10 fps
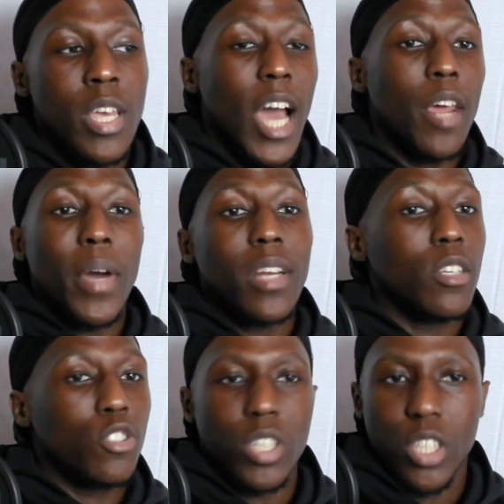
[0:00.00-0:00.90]
and a man in a
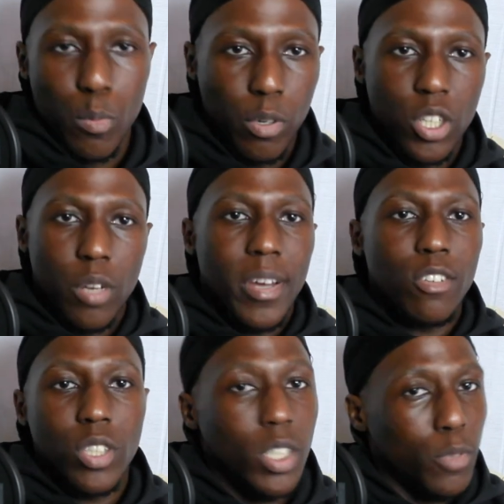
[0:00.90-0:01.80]
dress isn't pushing the
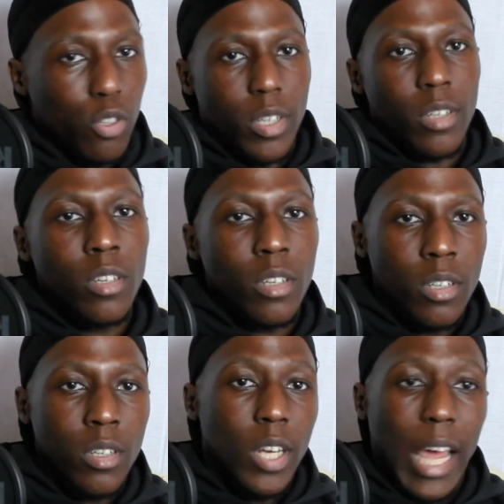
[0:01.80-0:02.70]
boundaries. I'm sorry,
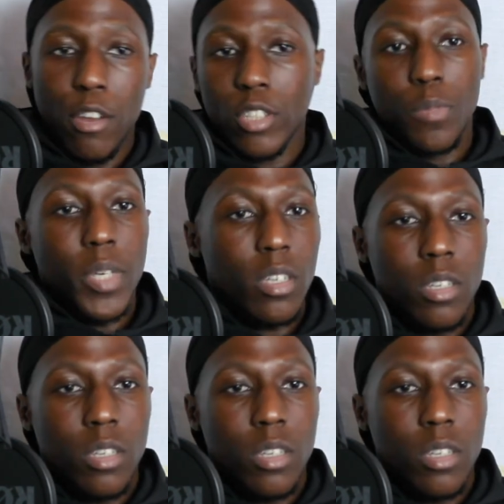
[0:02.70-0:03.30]
like not to me.